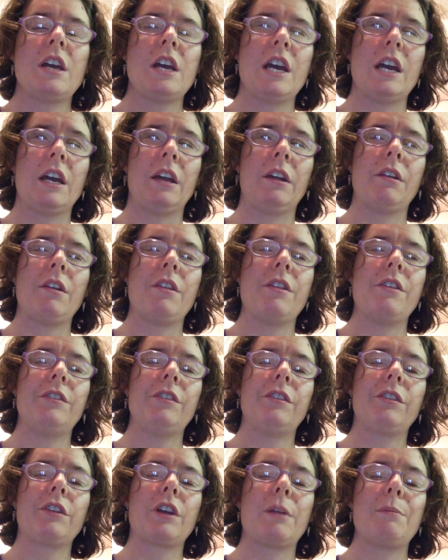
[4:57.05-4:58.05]
and this
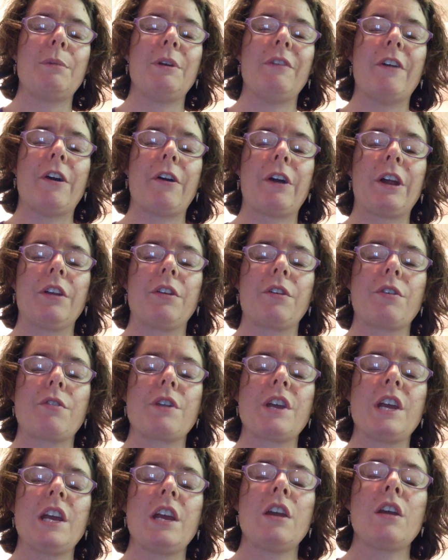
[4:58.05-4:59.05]
is going to be very
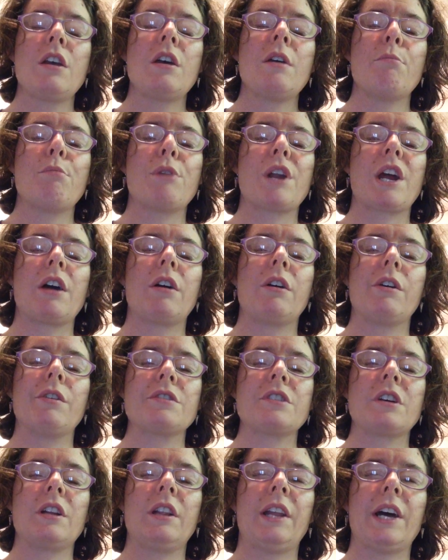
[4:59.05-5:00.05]
nerdy, but I
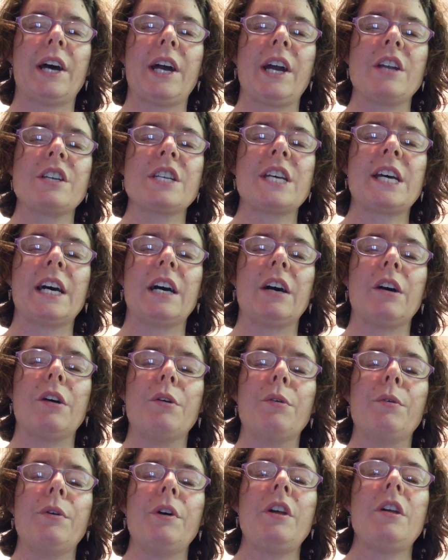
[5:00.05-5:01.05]
also liked
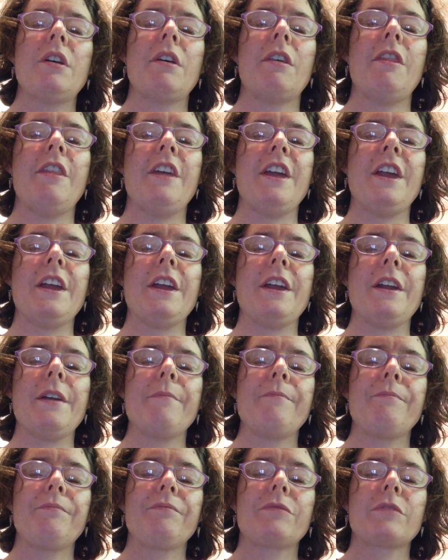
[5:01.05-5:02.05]
how the
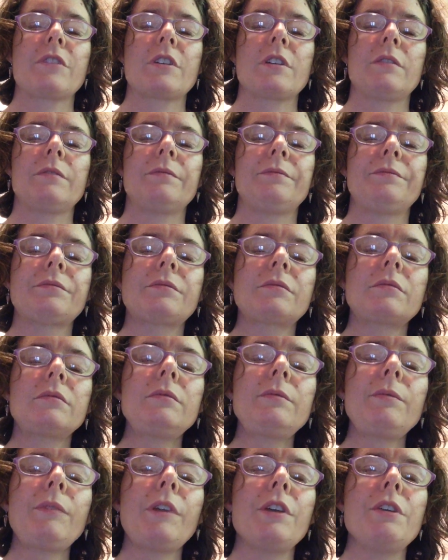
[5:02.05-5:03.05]

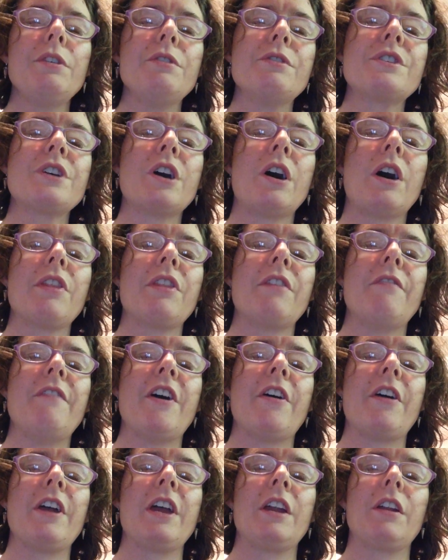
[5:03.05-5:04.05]
you saw at the
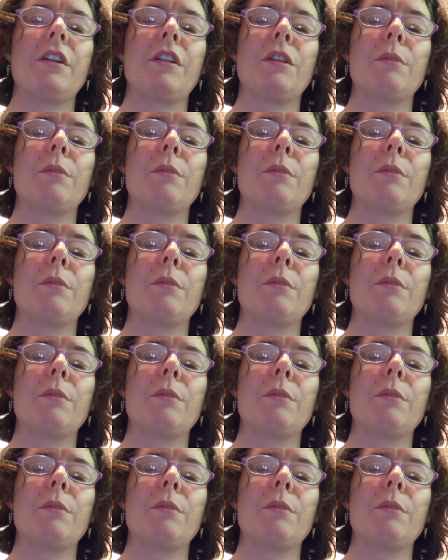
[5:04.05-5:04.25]
very end of